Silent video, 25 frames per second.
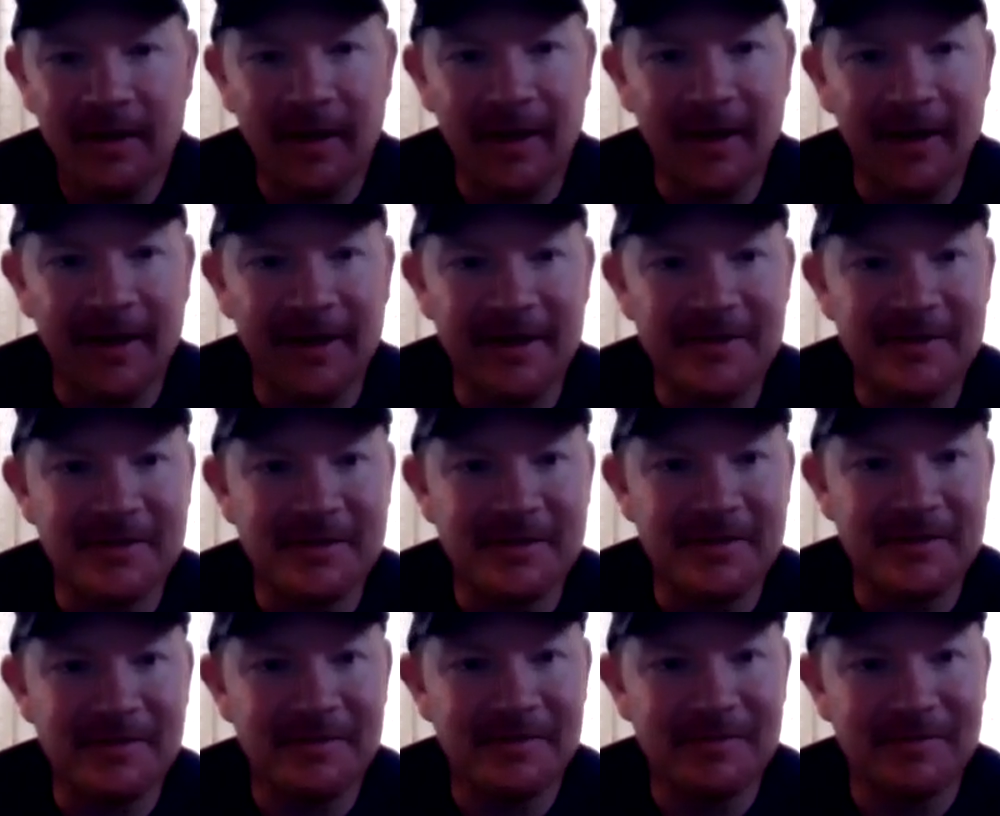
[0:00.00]
I
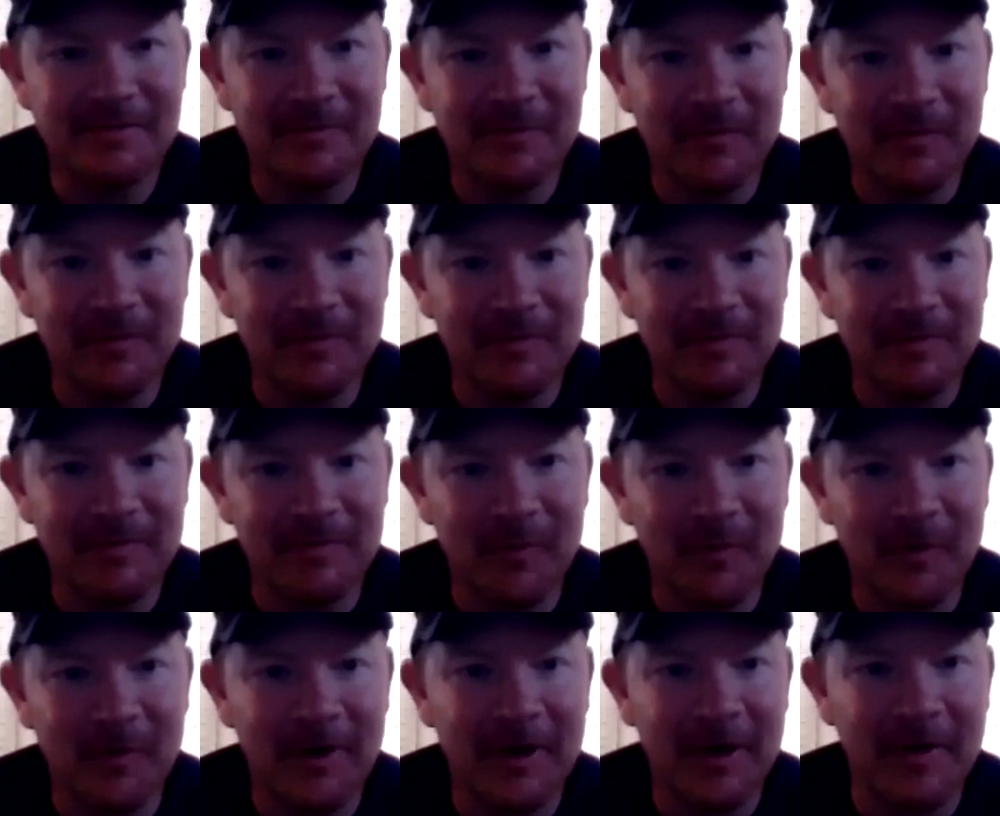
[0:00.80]
guess
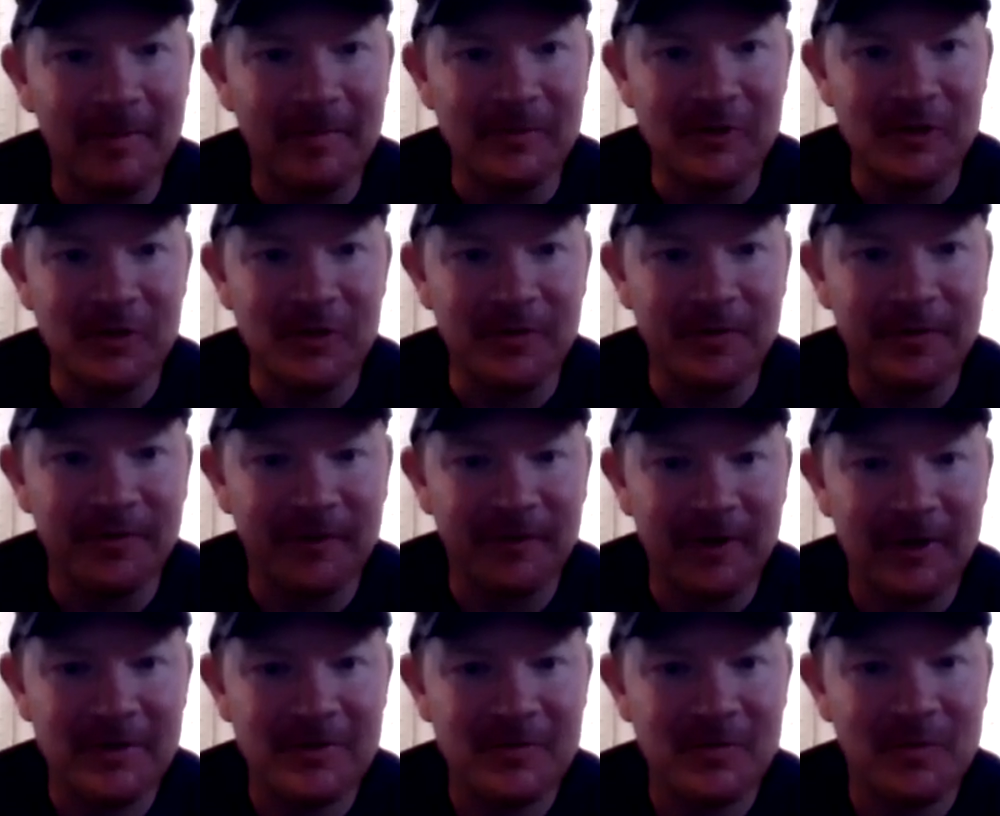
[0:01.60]
come June
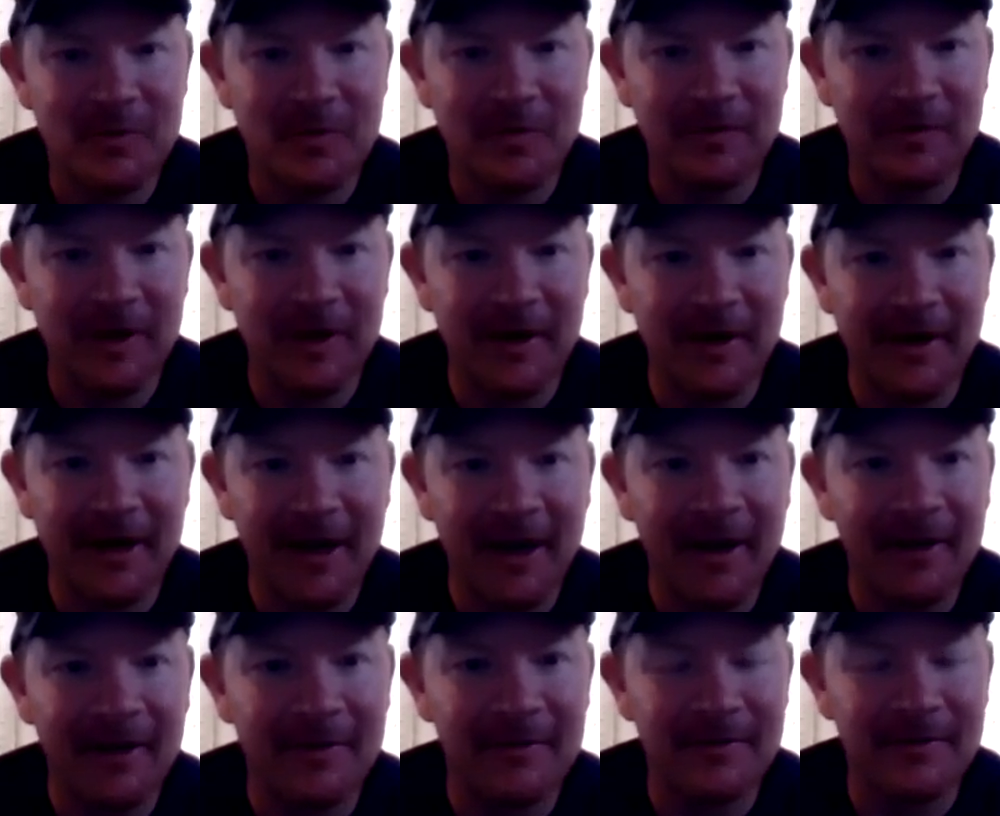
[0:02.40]
1st, we'll find
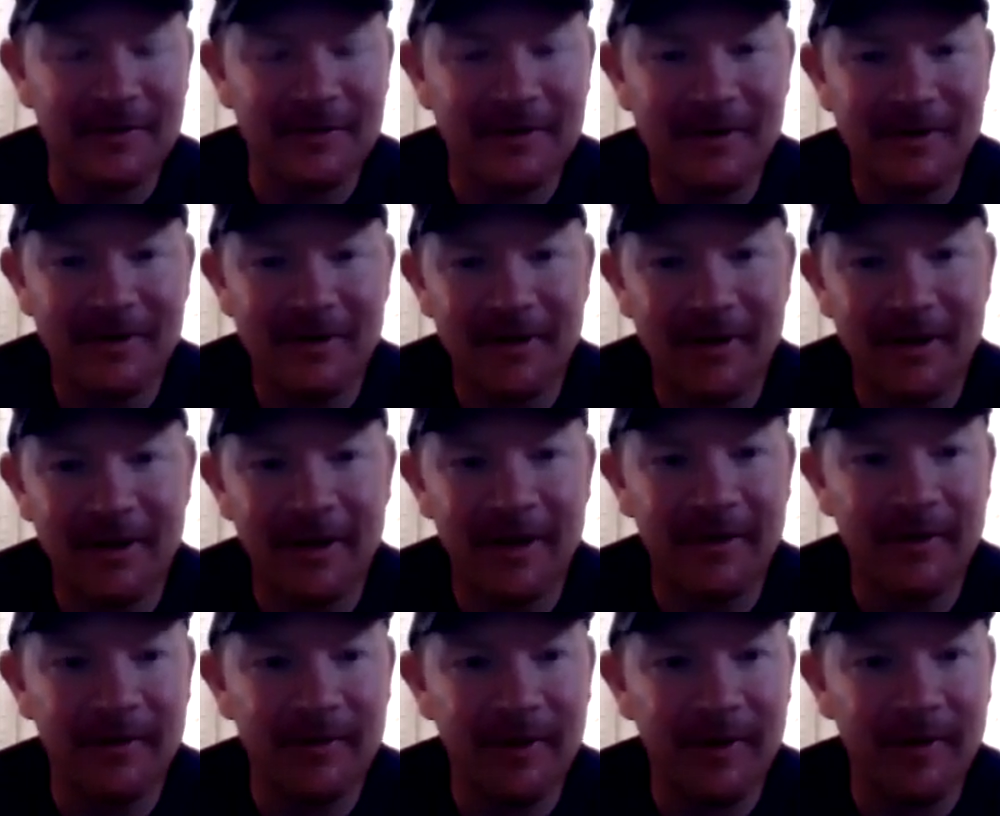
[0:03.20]
out,
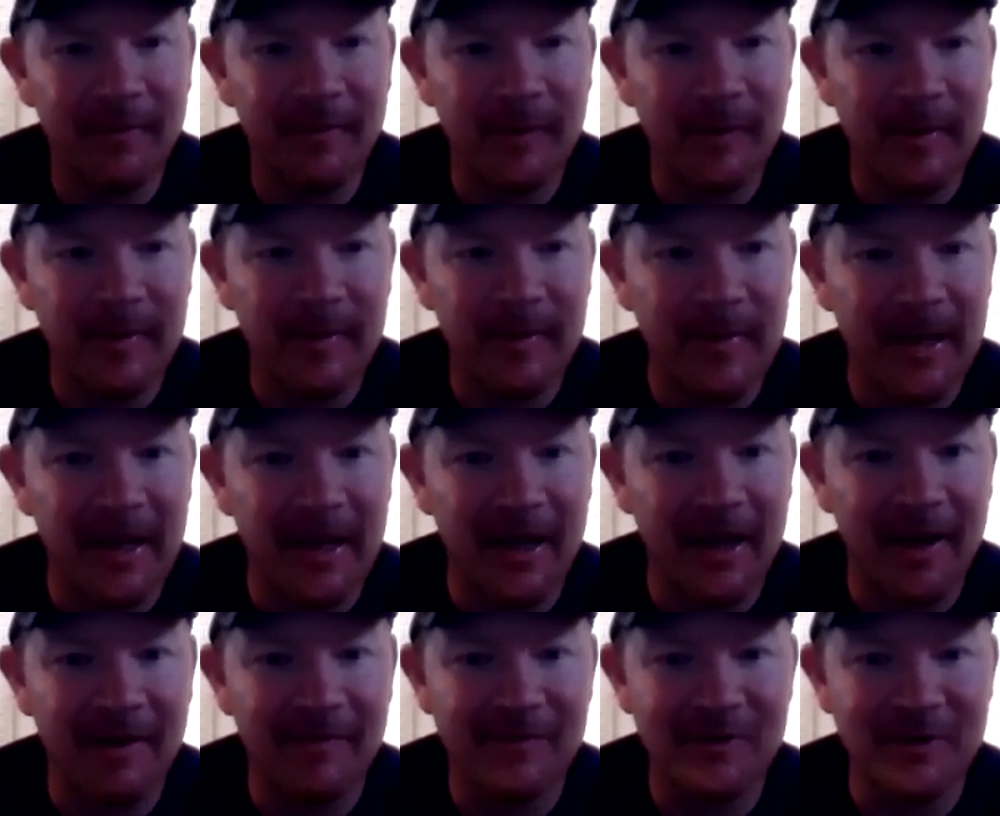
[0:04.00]
and we may
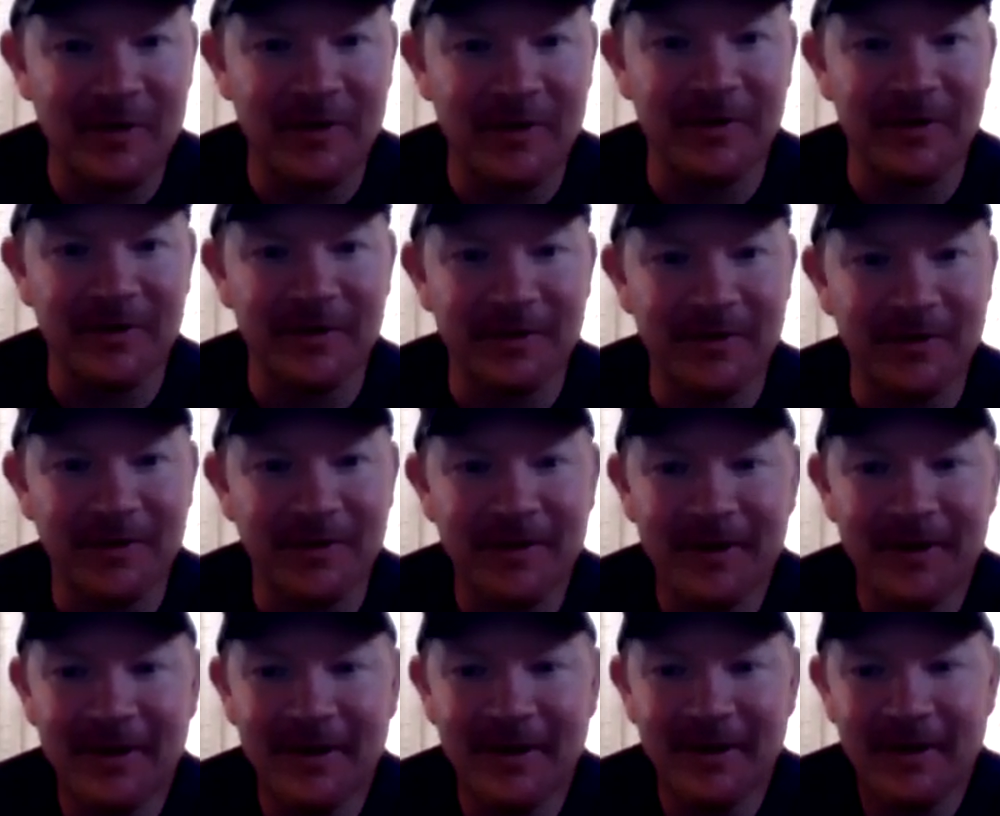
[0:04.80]
have to
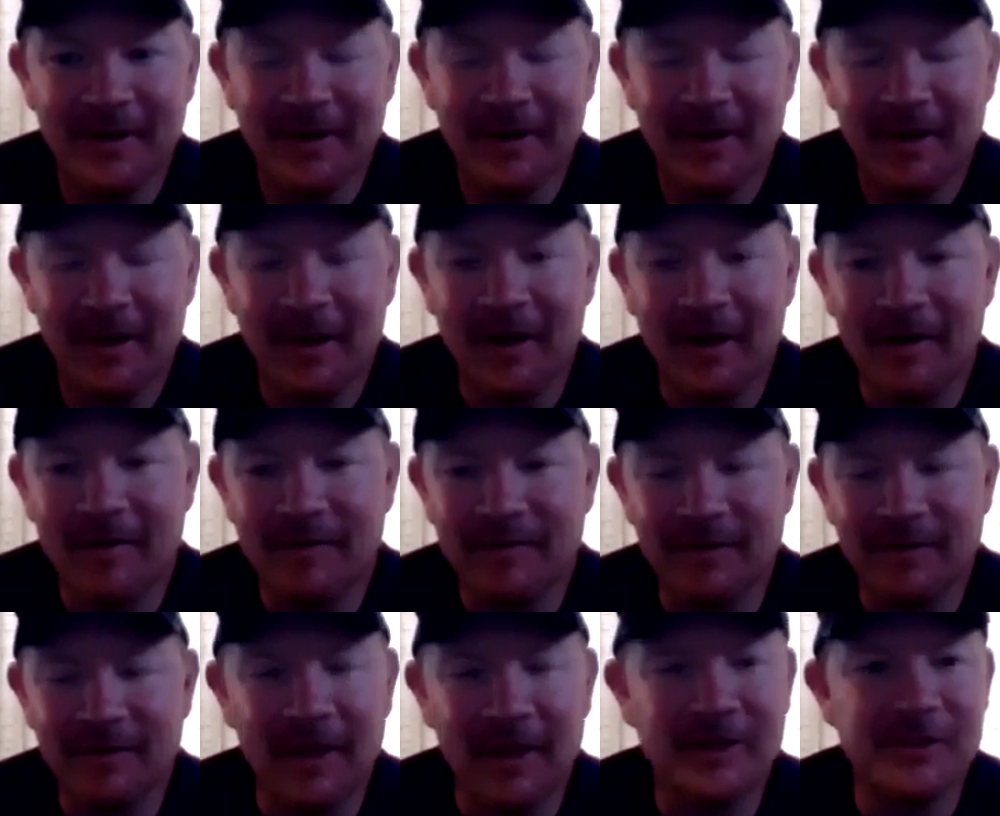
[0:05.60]

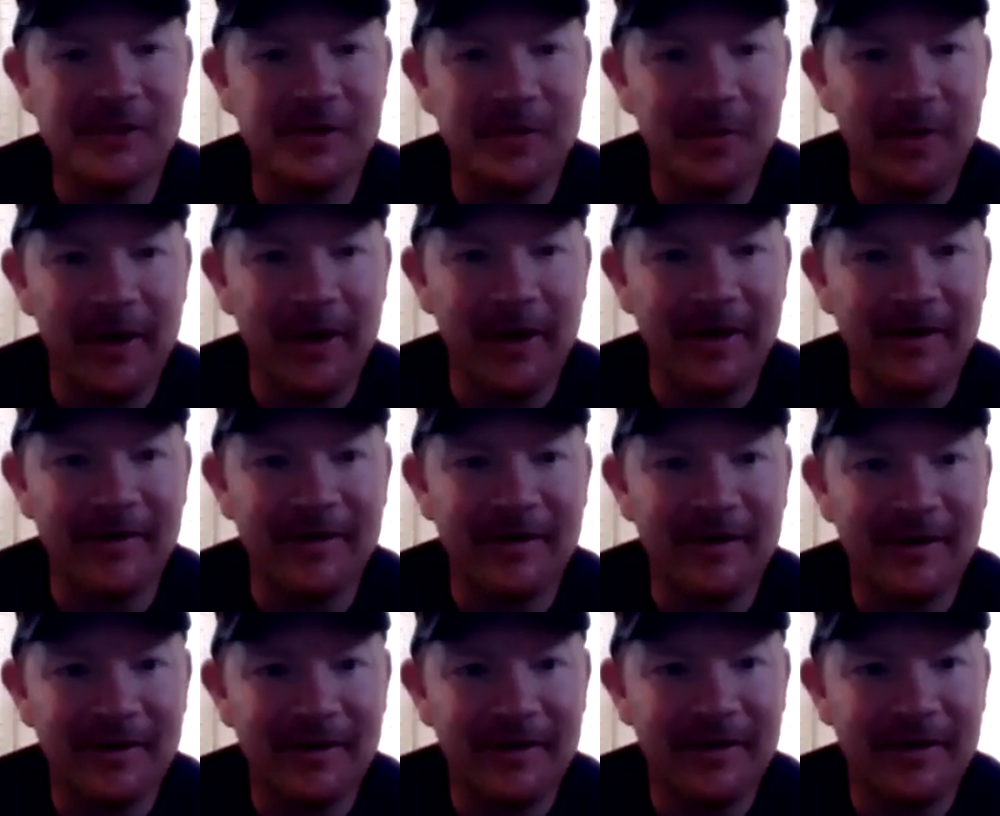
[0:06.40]
fluctuate,